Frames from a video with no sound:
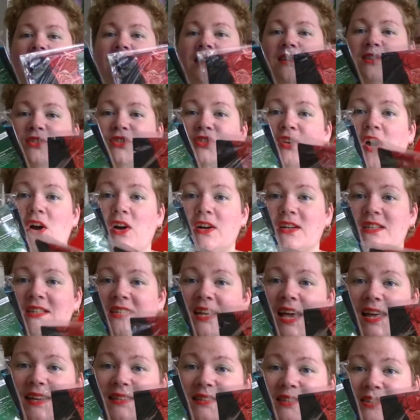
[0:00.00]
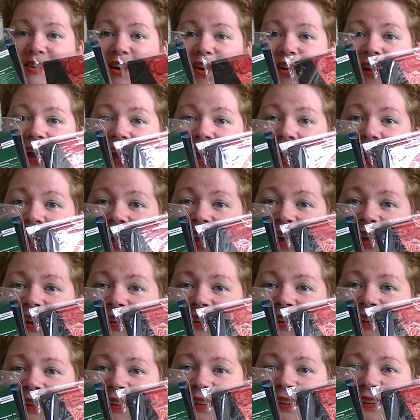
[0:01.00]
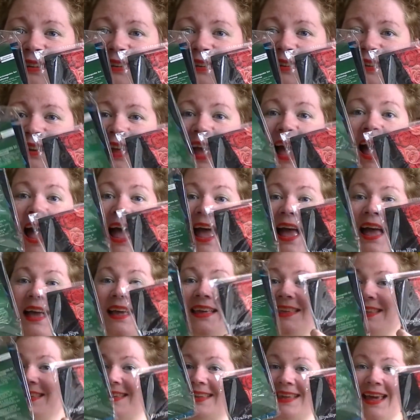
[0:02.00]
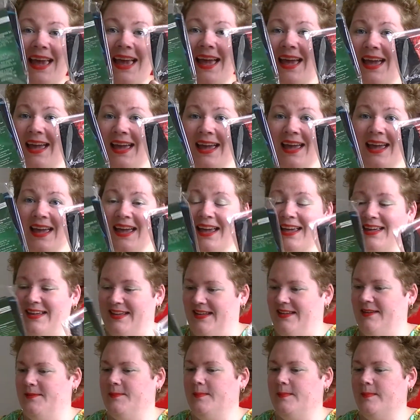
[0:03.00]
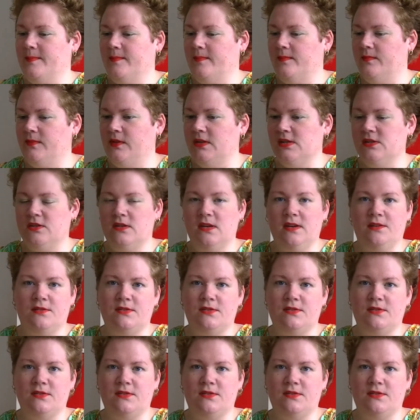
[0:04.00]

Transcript: sock sets are in. Yay! You should have